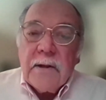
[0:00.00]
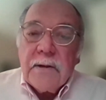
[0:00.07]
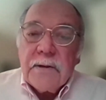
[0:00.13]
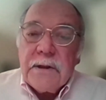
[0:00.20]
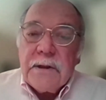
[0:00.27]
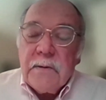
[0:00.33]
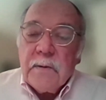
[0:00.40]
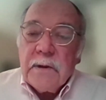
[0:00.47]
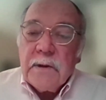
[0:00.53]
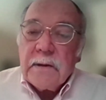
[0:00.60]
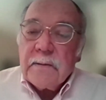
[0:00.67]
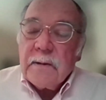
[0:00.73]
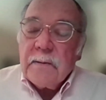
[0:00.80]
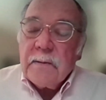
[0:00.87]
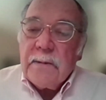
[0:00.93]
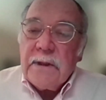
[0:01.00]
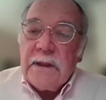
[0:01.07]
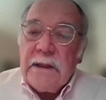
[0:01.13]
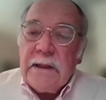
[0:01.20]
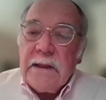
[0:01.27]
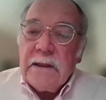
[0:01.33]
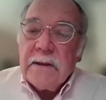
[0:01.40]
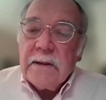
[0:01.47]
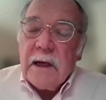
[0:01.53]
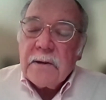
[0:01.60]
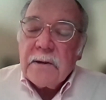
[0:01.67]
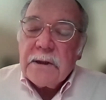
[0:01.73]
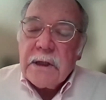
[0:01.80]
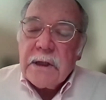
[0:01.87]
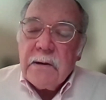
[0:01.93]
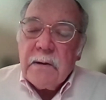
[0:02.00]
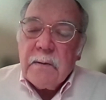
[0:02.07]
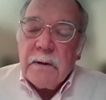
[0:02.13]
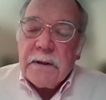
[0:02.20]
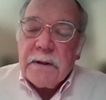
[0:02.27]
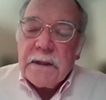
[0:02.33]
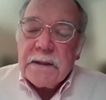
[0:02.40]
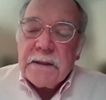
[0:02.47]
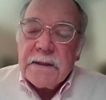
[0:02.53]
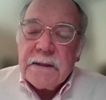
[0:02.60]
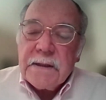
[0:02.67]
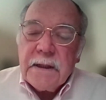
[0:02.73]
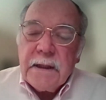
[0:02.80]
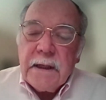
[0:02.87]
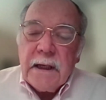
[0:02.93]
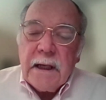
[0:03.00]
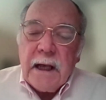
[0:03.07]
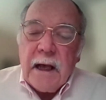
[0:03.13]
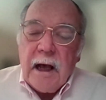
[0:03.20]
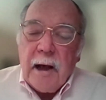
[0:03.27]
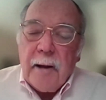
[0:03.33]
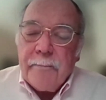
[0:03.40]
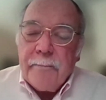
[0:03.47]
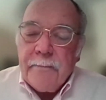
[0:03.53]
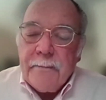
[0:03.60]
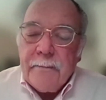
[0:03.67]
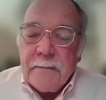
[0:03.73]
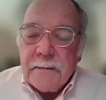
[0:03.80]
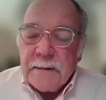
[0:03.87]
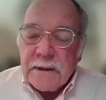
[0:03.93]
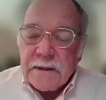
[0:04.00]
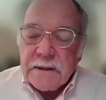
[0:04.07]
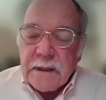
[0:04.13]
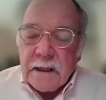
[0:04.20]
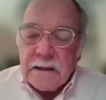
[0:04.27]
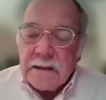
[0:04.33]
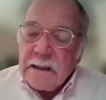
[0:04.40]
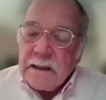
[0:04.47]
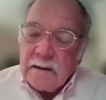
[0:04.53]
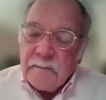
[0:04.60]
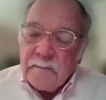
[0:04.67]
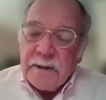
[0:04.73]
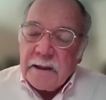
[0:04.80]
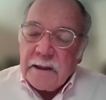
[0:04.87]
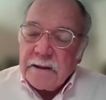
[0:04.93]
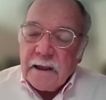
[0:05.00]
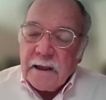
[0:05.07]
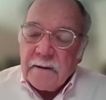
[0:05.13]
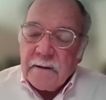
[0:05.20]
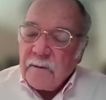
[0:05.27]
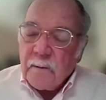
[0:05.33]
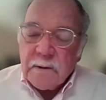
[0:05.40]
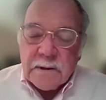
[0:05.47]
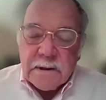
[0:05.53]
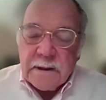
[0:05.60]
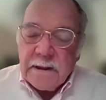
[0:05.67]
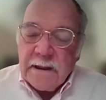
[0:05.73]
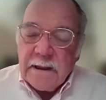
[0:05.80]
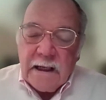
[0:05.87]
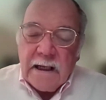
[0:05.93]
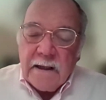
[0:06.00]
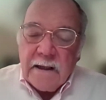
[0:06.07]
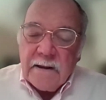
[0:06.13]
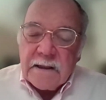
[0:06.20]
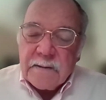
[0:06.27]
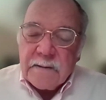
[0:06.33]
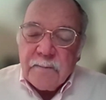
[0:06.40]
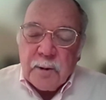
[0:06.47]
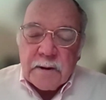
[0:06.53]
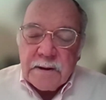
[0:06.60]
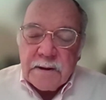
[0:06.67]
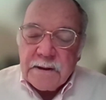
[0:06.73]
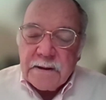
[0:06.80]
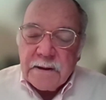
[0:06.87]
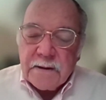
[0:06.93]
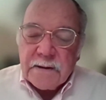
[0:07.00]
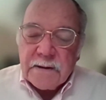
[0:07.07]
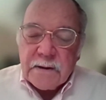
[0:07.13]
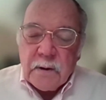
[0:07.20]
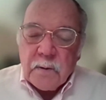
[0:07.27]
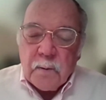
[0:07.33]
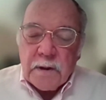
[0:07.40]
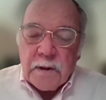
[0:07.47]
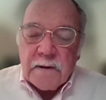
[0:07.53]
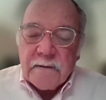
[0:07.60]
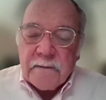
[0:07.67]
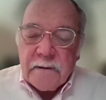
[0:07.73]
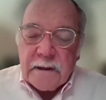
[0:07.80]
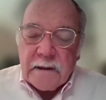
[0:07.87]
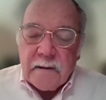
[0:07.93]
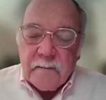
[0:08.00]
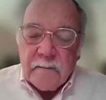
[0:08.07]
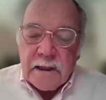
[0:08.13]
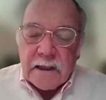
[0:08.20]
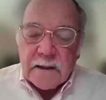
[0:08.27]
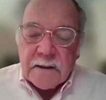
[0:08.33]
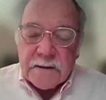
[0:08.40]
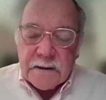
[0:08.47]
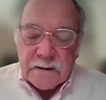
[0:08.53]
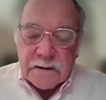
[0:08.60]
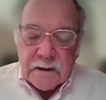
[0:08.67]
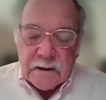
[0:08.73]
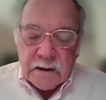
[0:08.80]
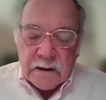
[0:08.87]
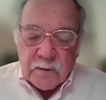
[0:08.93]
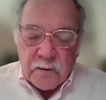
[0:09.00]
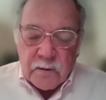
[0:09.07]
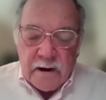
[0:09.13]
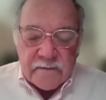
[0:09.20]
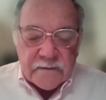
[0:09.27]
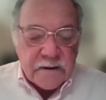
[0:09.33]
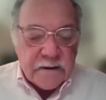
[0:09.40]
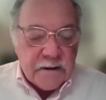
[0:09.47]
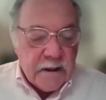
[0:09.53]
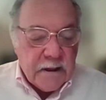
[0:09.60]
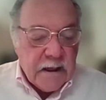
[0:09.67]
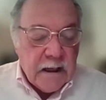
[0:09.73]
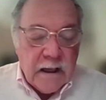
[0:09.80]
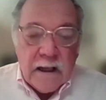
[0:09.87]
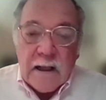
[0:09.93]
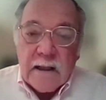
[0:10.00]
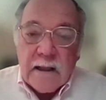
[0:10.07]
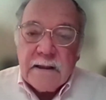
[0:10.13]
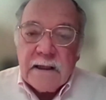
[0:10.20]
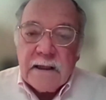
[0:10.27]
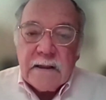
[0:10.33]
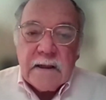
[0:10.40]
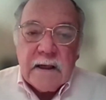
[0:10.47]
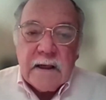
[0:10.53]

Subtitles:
She will be sharing with us just a little bit. Unfortunately, this book is so wonderfully complex and crafted that